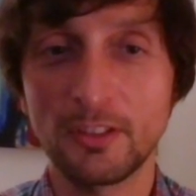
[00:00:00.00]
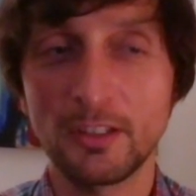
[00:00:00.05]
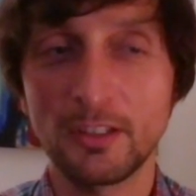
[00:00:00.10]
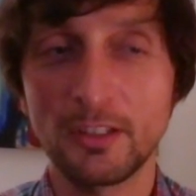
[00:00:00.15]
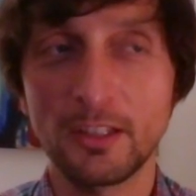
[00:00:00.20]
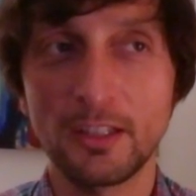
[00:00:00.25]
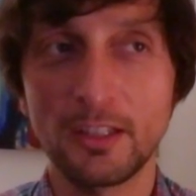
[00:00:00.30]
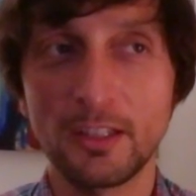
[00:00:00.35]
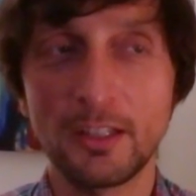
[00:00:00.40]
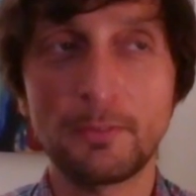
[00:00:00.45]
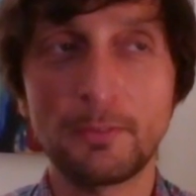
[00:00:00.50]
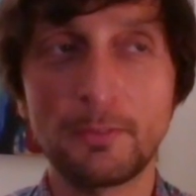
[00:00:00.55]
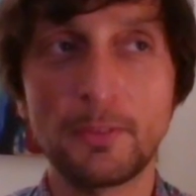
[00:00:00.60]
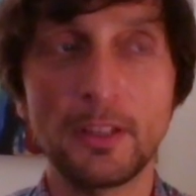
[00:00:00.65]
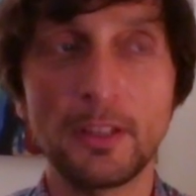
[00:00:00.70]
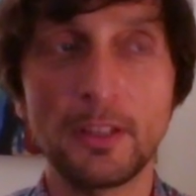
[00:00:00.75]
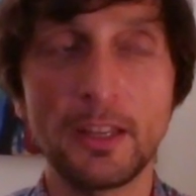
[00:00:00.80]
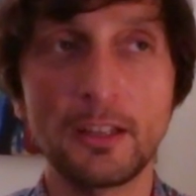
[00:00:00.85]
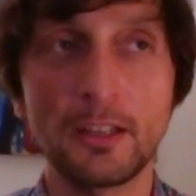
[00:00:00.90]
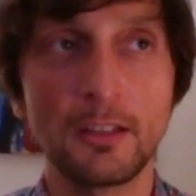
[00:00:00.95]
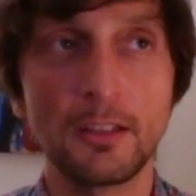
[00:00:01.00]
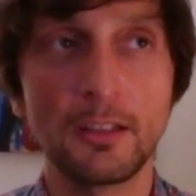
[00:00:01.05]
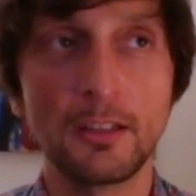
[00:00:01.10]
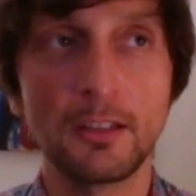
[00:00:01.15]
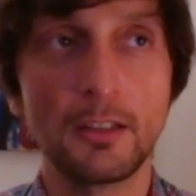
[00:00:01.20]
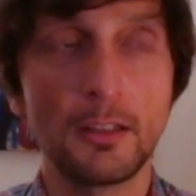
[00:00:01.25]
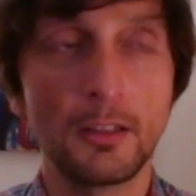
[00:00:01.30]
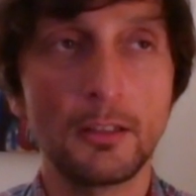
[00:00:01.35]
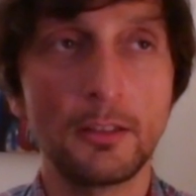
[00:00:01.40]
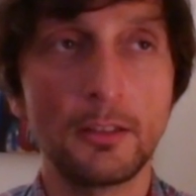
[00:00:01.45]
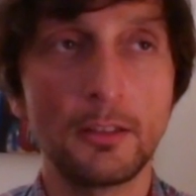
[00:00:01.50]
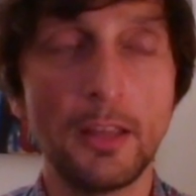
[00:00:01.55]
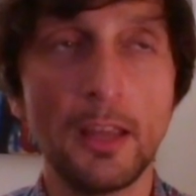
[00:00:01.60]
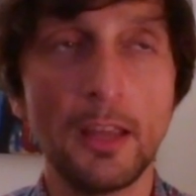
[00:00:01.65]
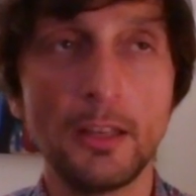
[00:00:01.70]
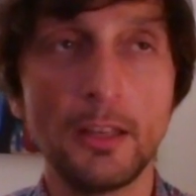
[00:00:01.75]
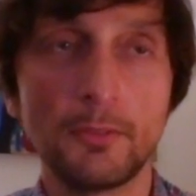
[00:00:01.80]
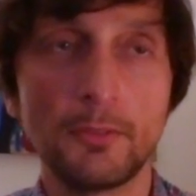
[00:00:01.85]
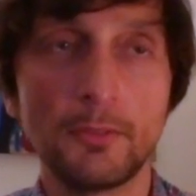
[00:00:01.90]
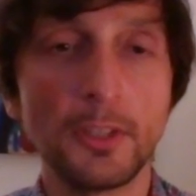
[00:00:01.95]
And I feel like
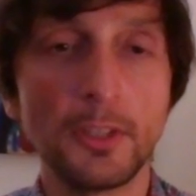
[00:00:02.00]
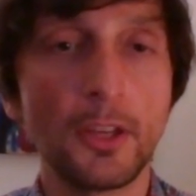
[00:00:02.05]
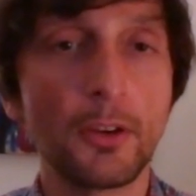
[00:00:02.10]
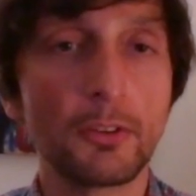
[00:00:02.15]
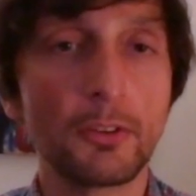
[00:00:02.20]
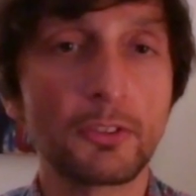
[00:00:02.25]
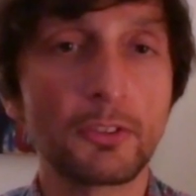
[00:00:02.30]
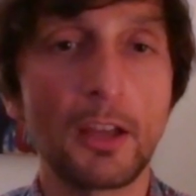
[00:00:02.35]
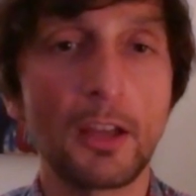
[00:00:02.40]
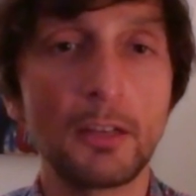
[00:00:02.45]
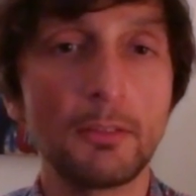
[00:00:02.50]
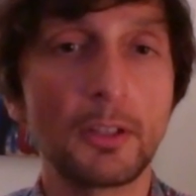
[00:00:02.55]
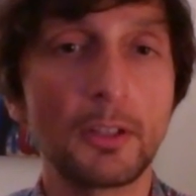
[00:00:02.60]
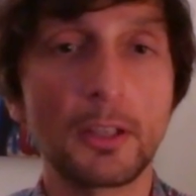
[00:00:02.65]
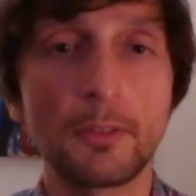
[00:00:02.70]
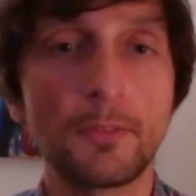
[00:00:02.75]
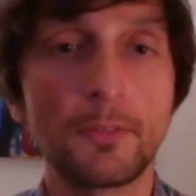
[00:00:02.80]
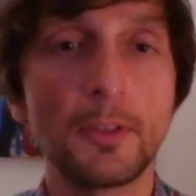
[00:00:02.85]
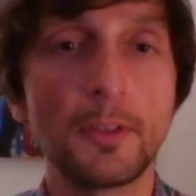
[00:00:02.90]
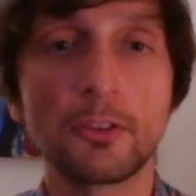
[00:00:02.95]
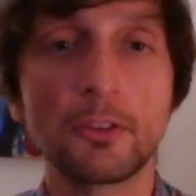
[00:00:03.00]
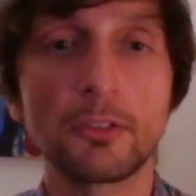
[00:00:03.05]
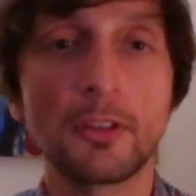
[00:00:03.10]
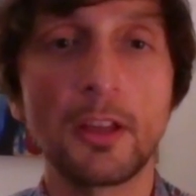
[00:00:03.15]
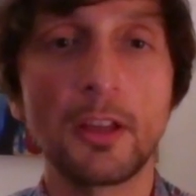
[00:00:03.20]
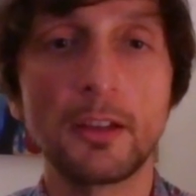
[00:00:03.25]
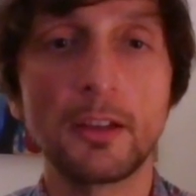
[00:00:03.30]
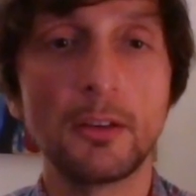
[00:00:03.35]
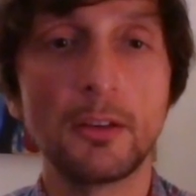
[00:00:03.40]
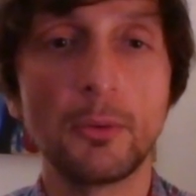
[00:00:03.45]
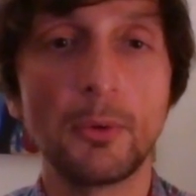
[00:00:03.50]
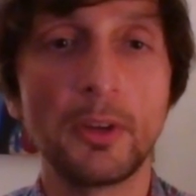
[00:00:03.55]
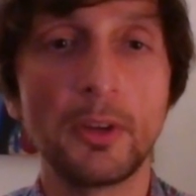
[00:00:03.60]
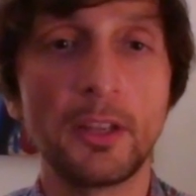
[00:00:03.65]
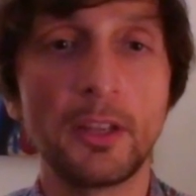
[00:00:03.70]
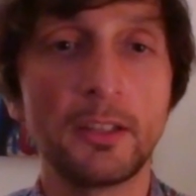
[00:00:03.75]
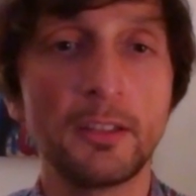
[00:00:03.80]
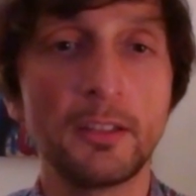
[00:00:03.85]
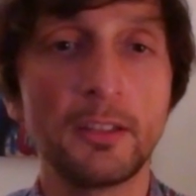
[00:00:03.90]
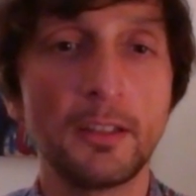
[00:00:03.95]
the end of the year is kind of like a finish line in a
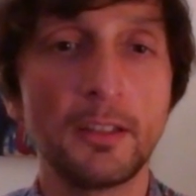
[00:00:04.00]
way.